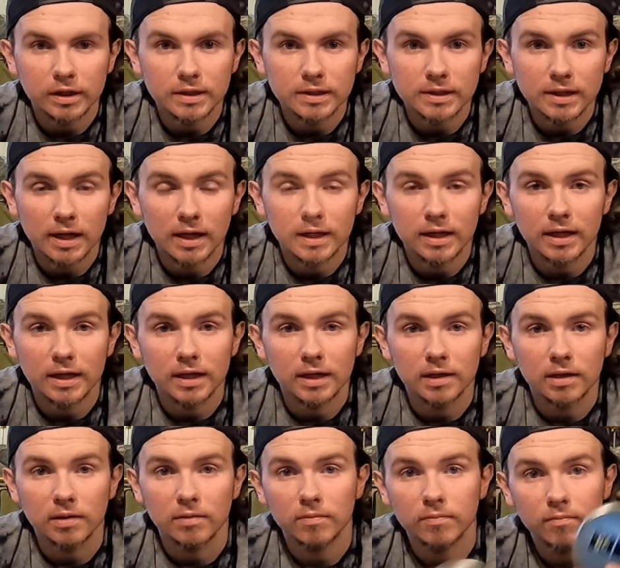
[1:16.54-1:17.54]
inside
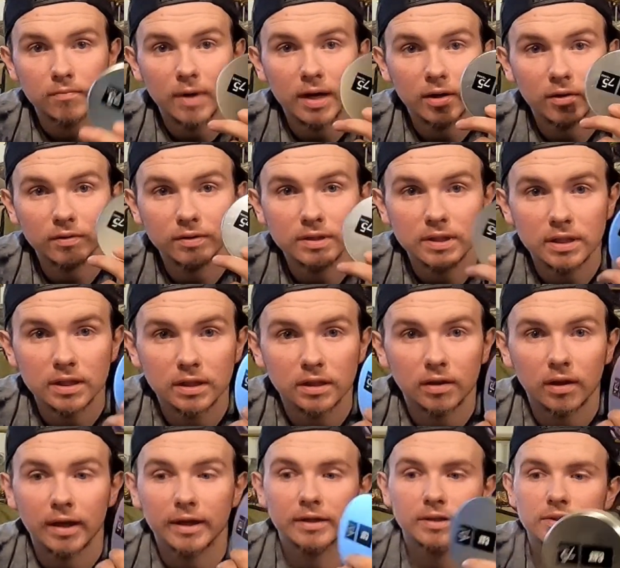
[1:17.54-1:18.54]
a metal tin
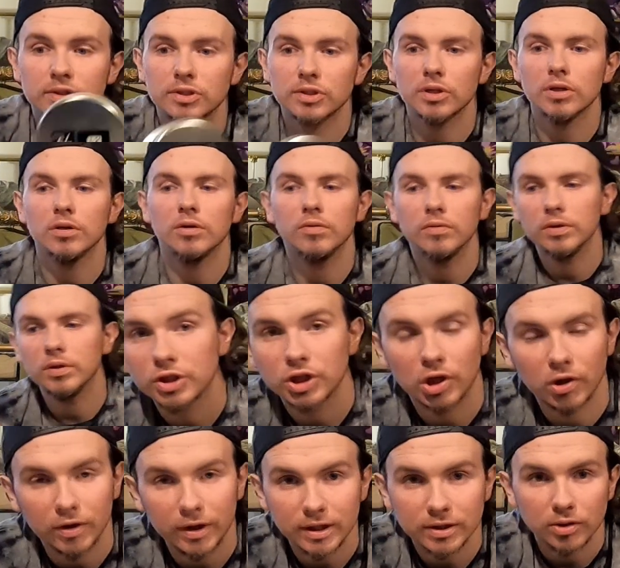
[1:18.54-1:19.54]
like so.
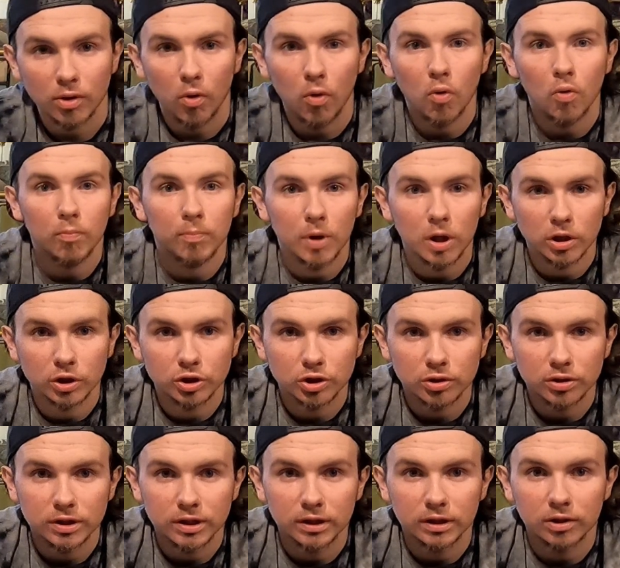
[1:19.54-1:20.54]
Generally has a hole
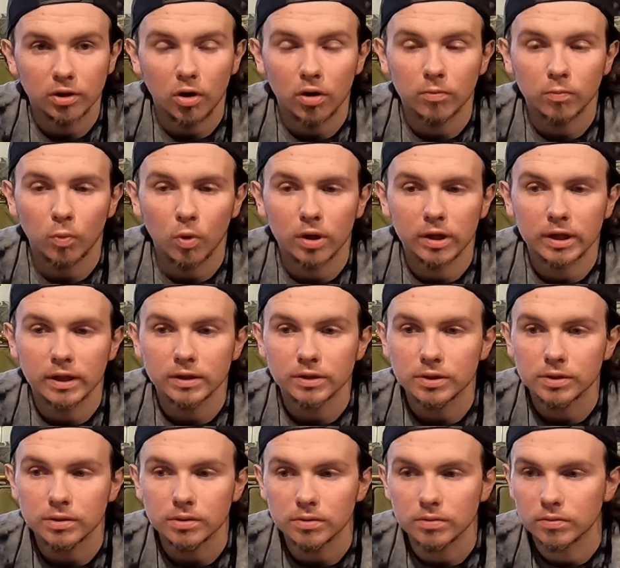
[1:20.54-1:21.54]
punctured in it on one end
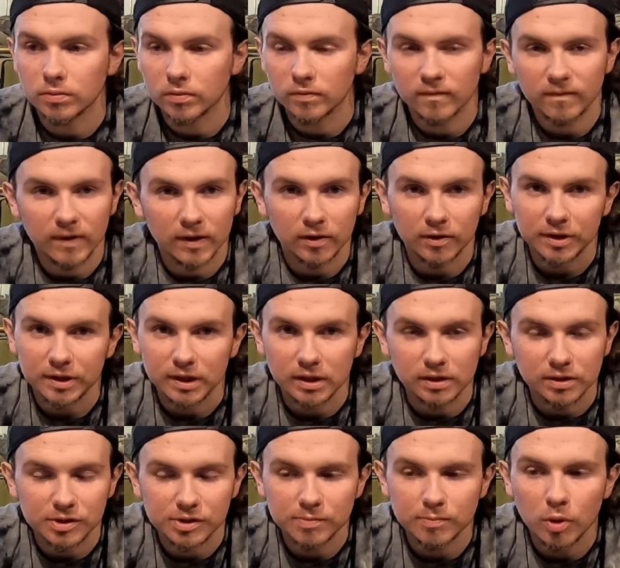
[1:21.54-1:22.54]
to ventilate
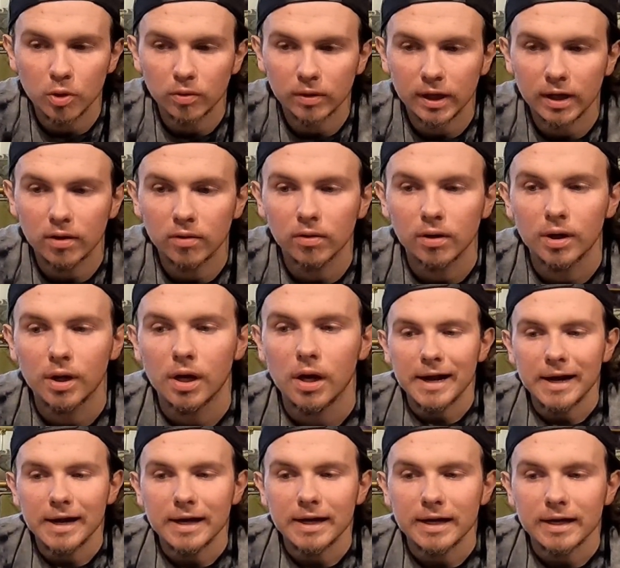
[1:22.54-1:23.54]
any smoke out.
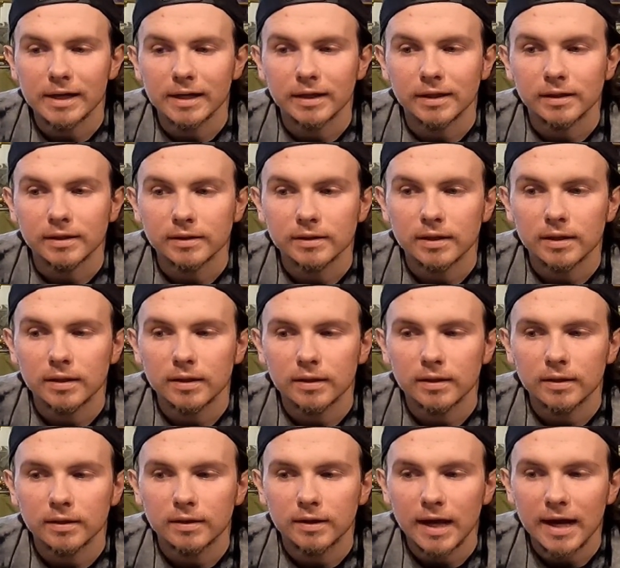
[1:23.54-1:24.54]
And
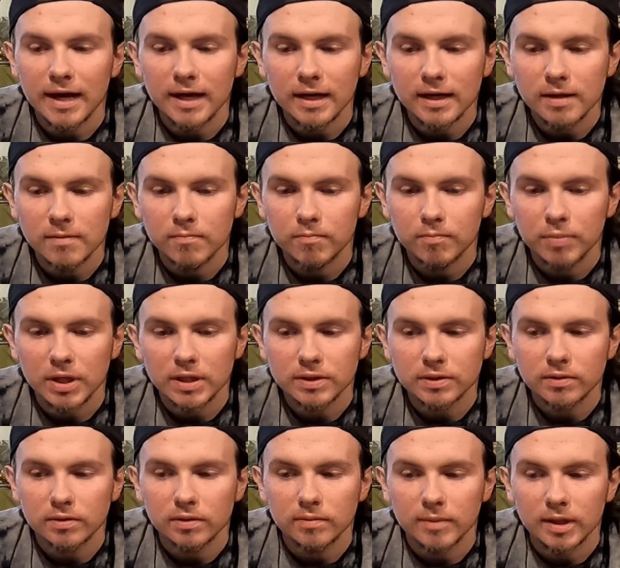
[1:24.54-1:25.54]
that
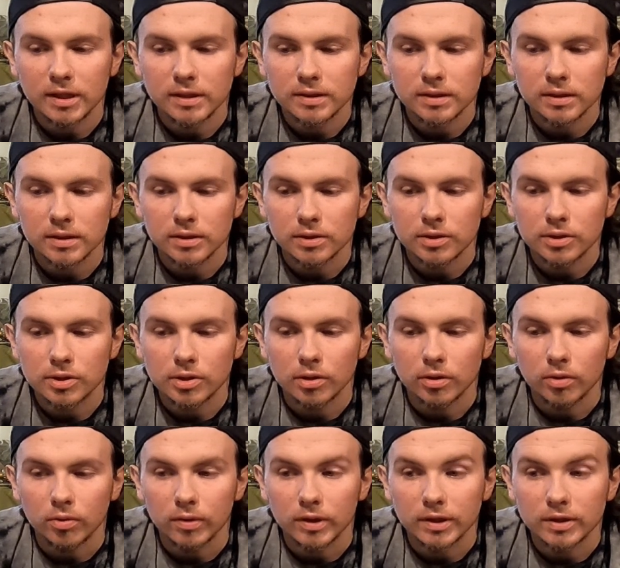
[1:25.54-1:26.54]
basically makes it
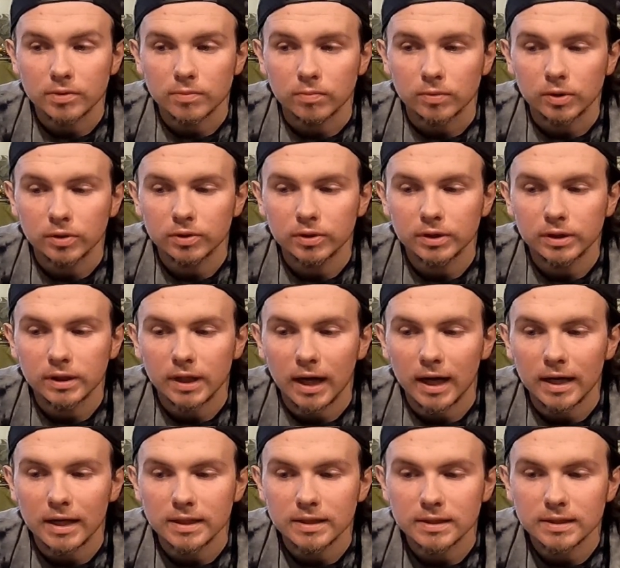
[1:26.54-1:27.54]
so it's really
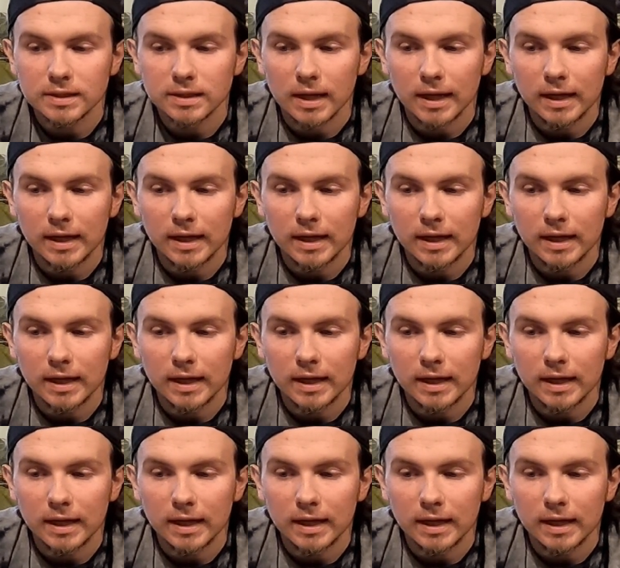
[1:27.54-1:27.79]
nice